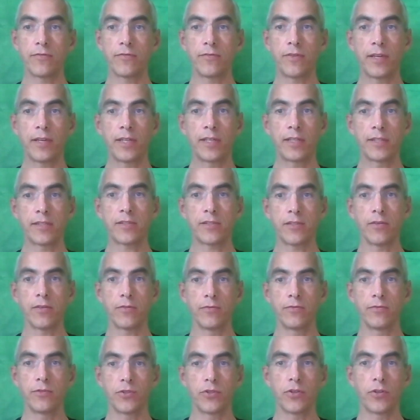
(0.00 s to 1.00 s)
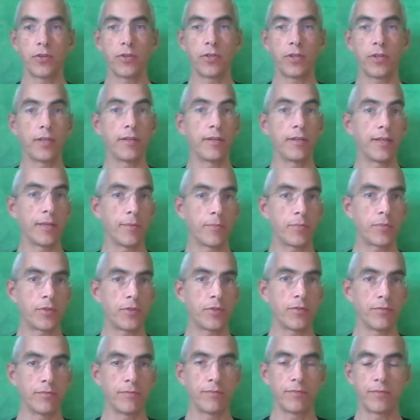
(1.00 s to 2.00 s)
find its own journey,
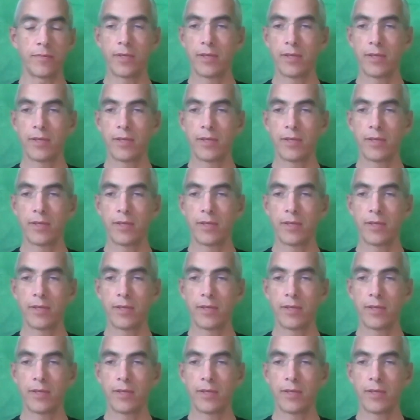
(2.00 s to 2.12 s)
Neptune.